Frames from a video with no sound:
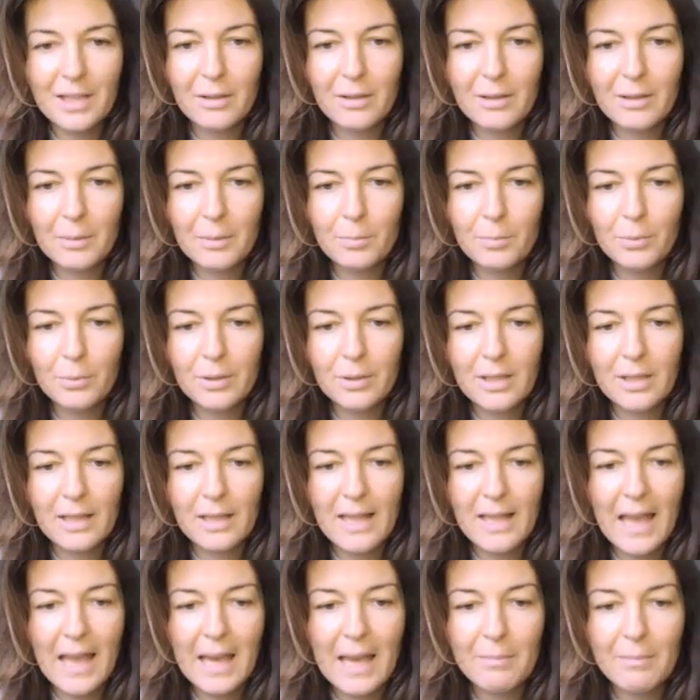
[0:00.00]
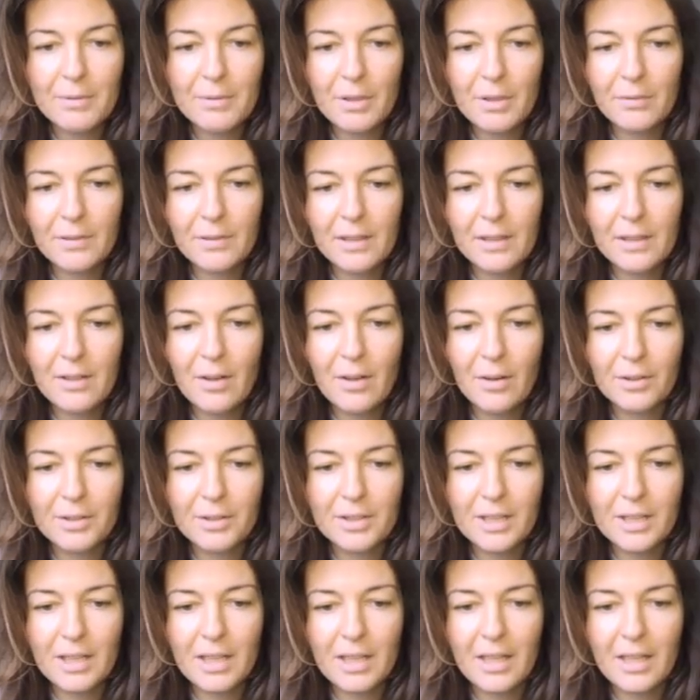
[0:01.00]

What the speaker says: you can put the names of the dogs